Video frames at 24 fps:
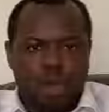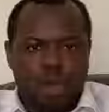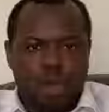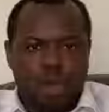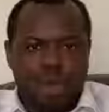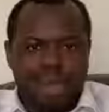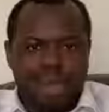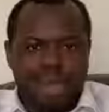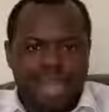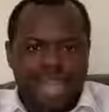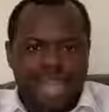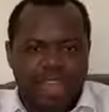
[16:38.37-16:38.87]

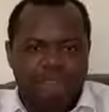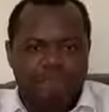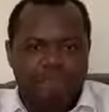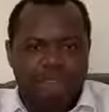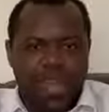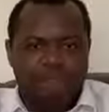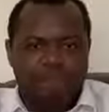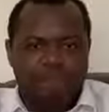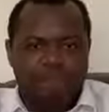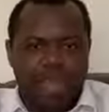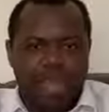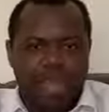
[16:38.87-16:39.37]
own life
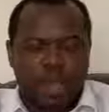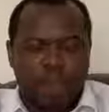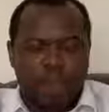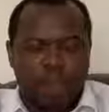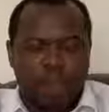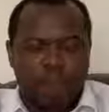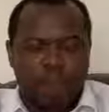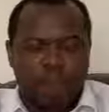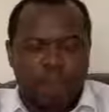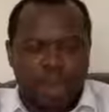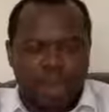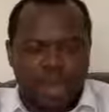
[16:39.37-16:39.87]
and my
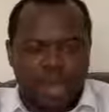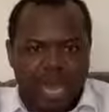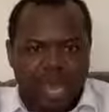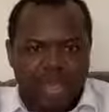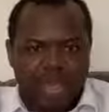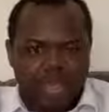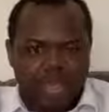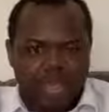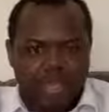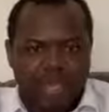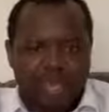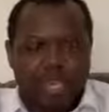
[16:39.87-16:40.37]
own
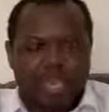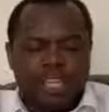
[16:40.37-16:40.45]
blood